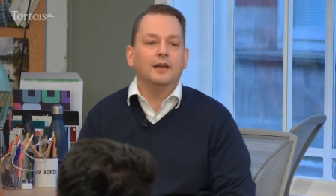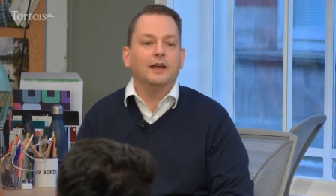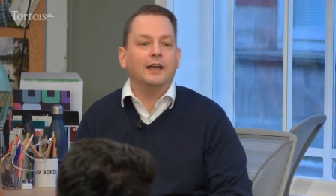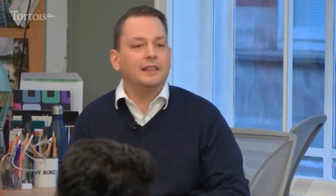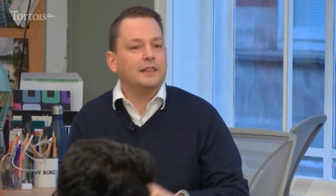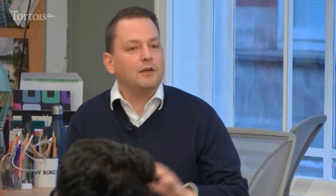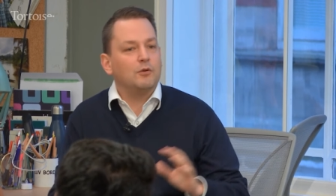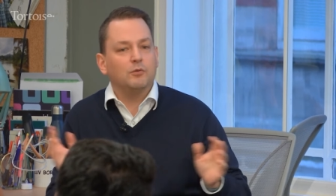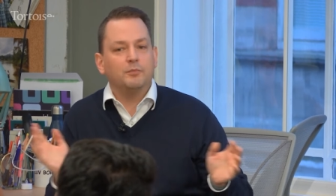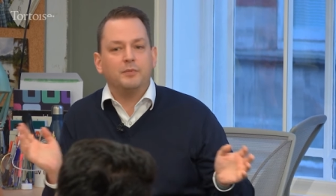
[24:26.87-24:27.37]

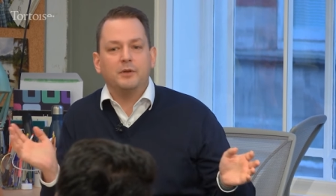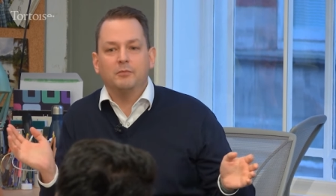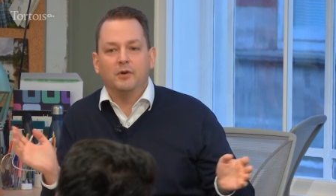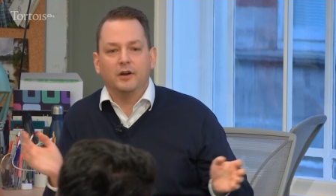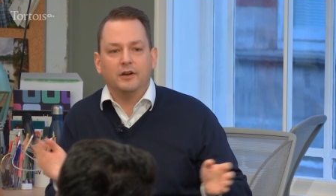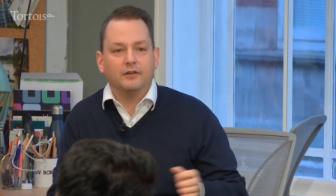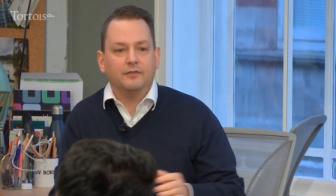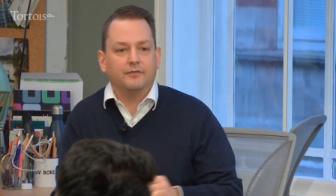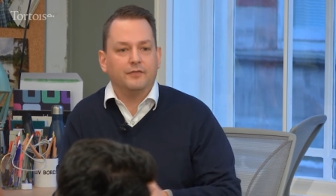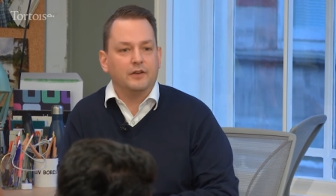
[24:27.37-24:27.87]
And there will be
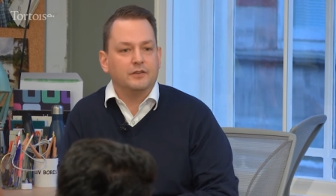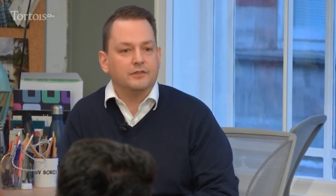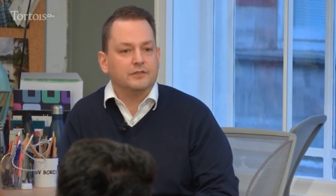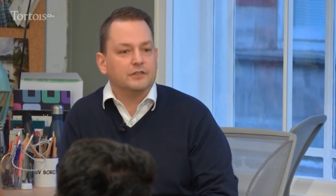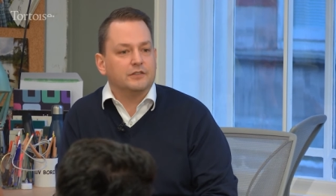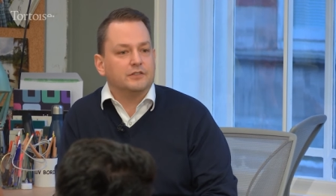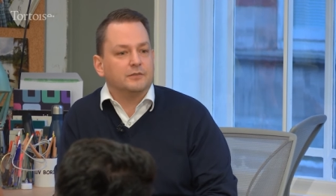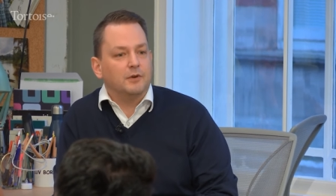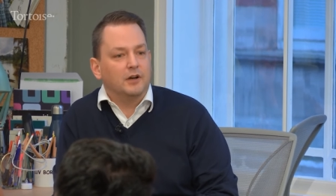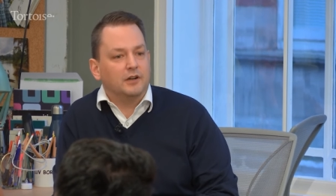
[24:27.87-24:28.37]

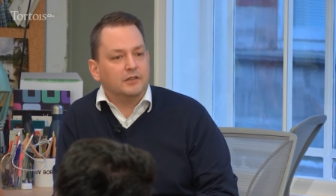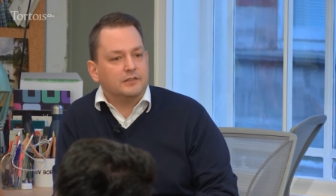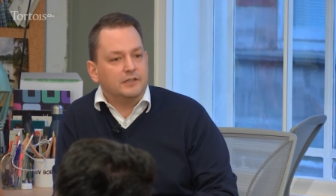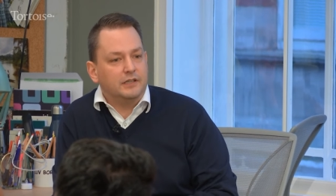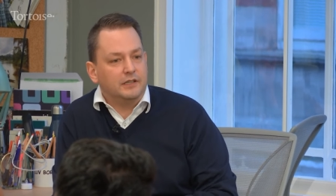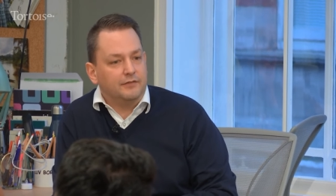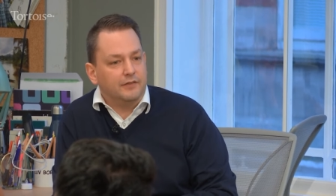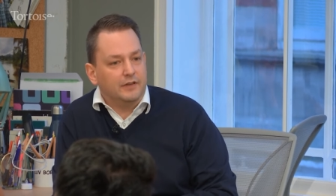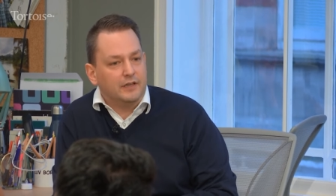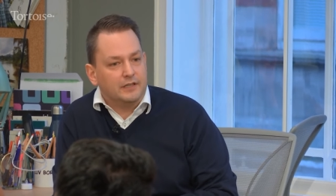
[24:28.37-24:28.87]
microphones and smart
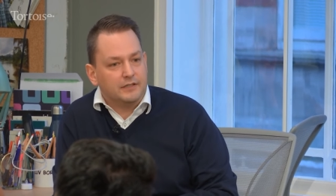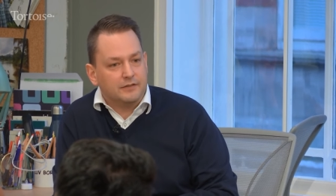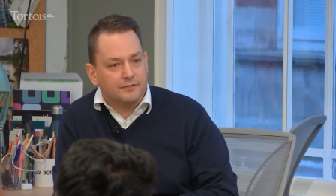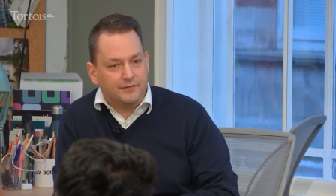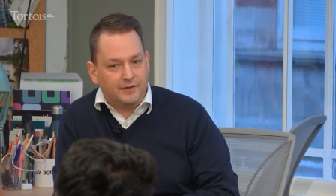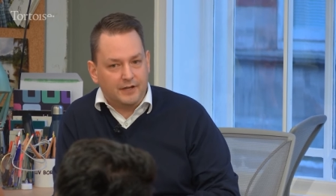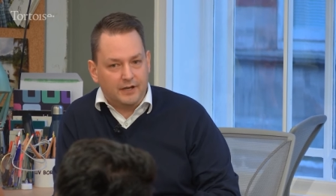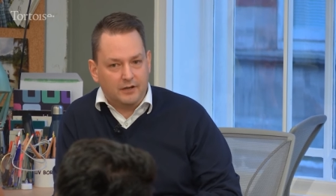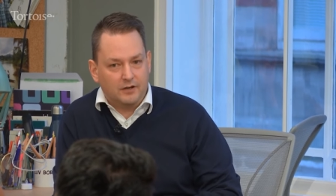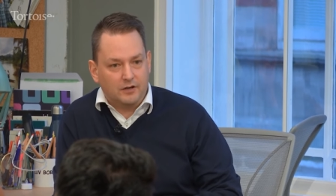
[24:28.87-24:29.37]
TVs
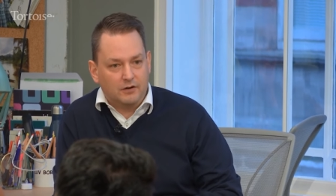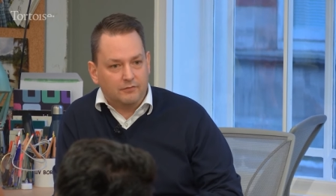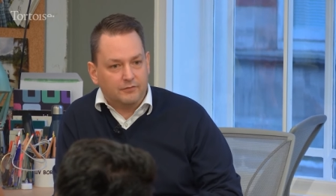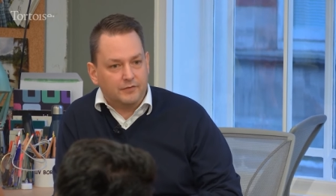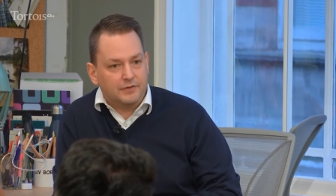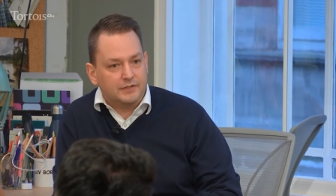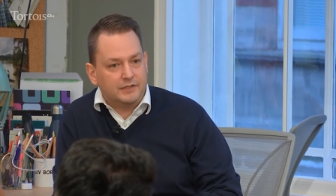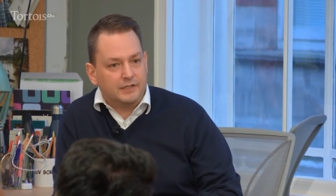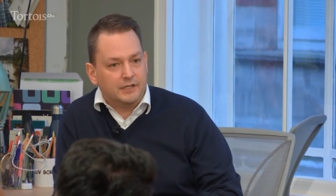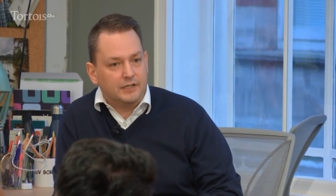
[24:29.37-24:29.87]
and video
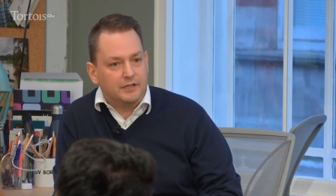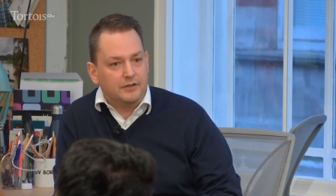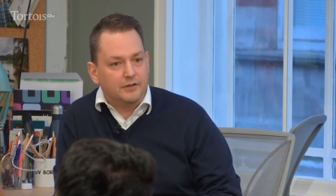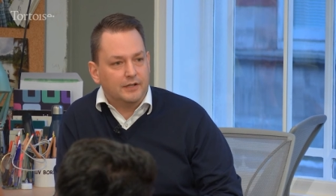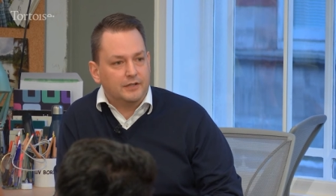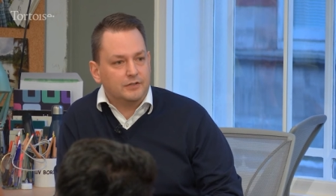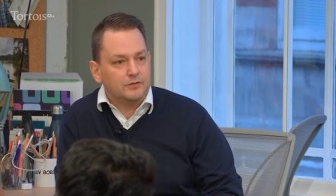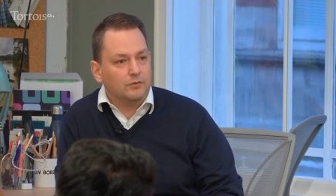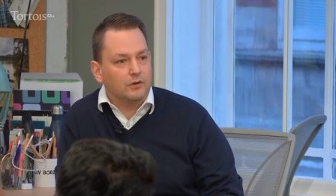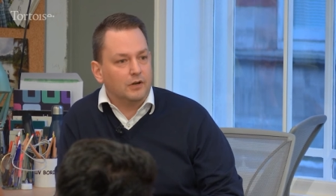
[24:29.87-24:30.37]
conferencing
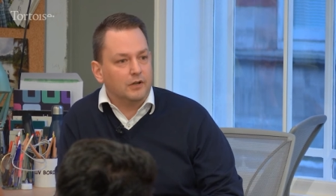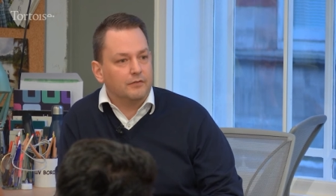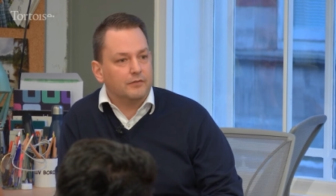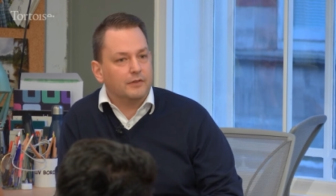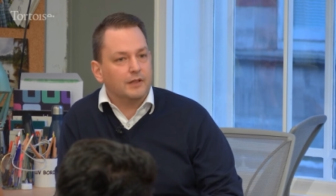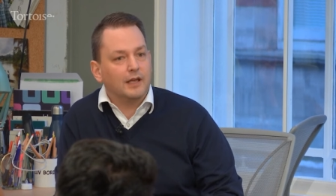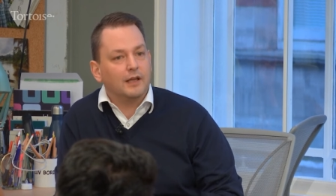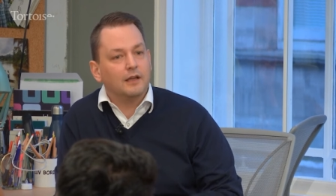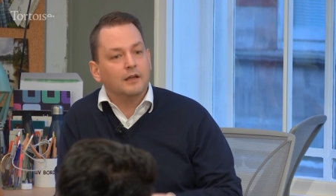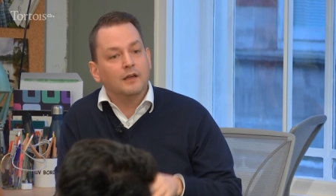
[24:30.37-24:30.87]
units all
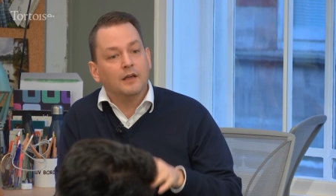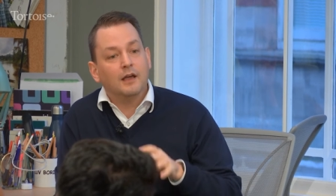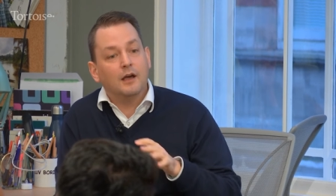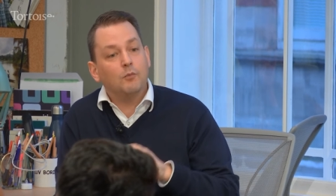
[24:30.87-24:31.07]
over that.